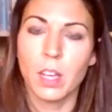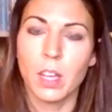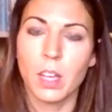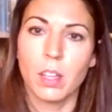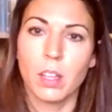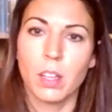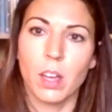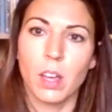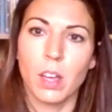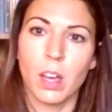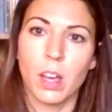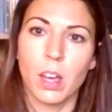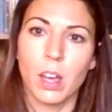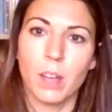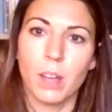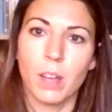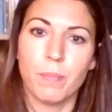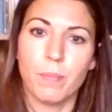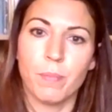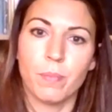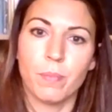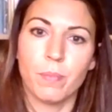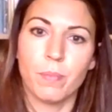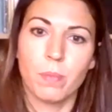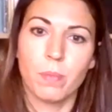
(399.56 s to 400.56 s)

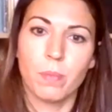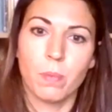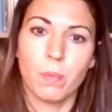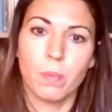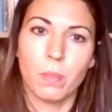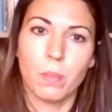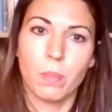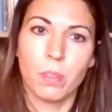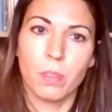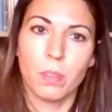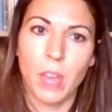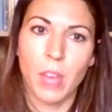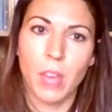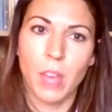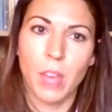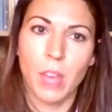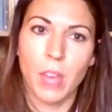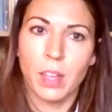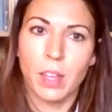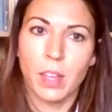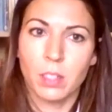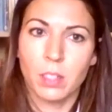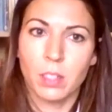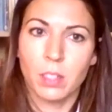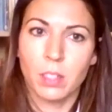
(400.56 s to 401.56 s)
Then
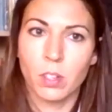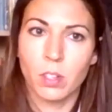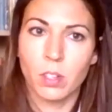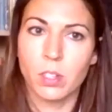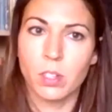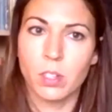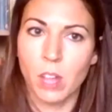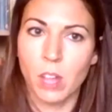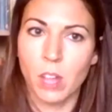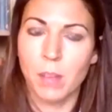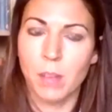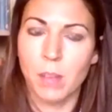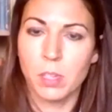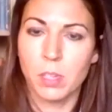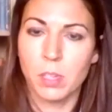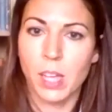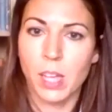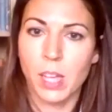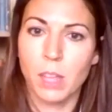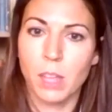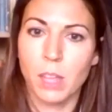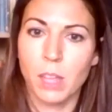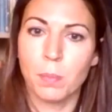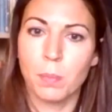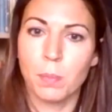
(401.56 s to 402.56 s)
that's a good time to take
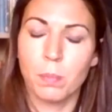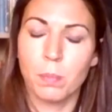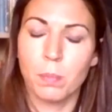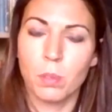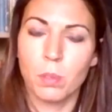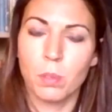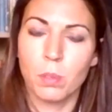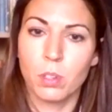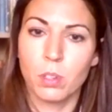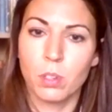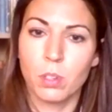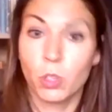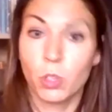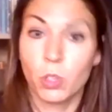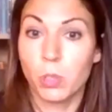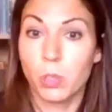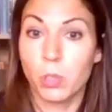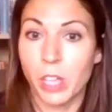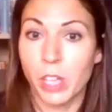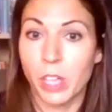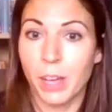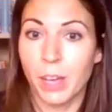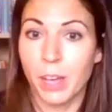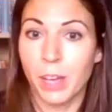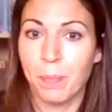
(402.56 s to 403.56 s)
them short
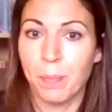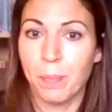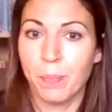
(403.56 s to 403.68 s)
term.